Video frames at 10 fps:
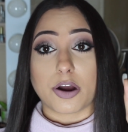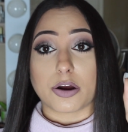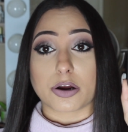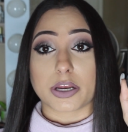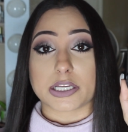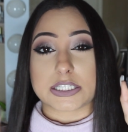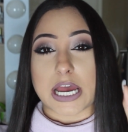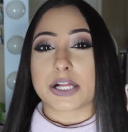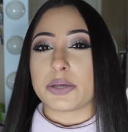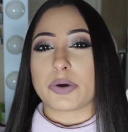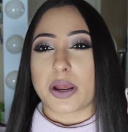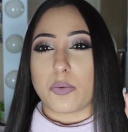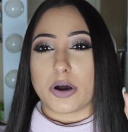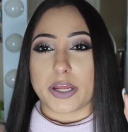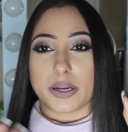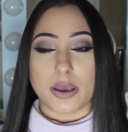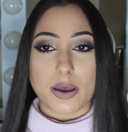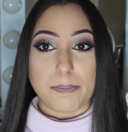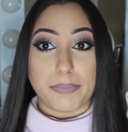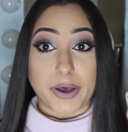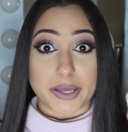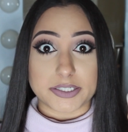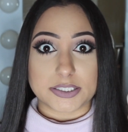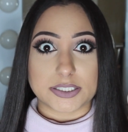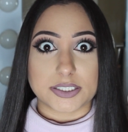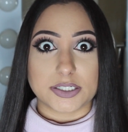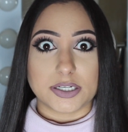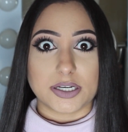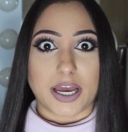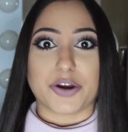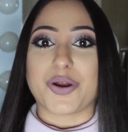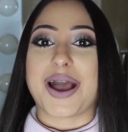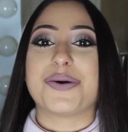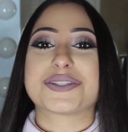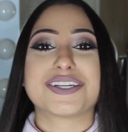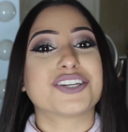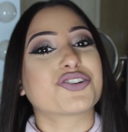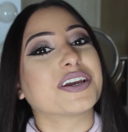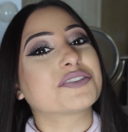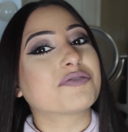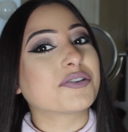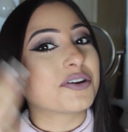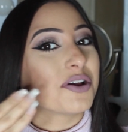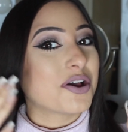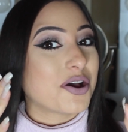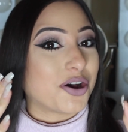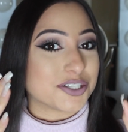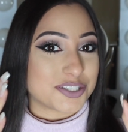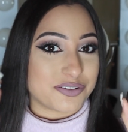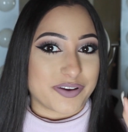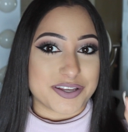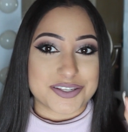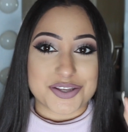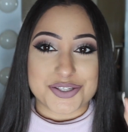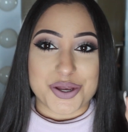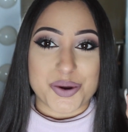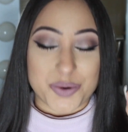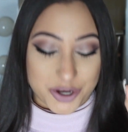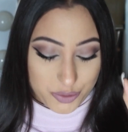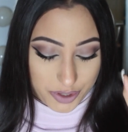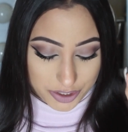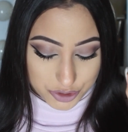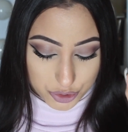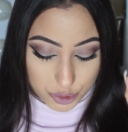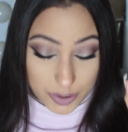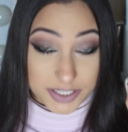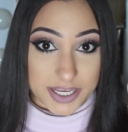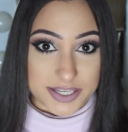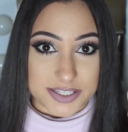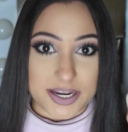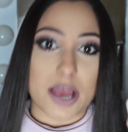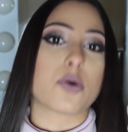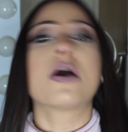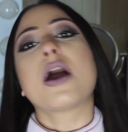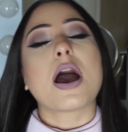are exactly what I wanted, but I don't know how it's going to transfer onto the face. So we're going to test it out.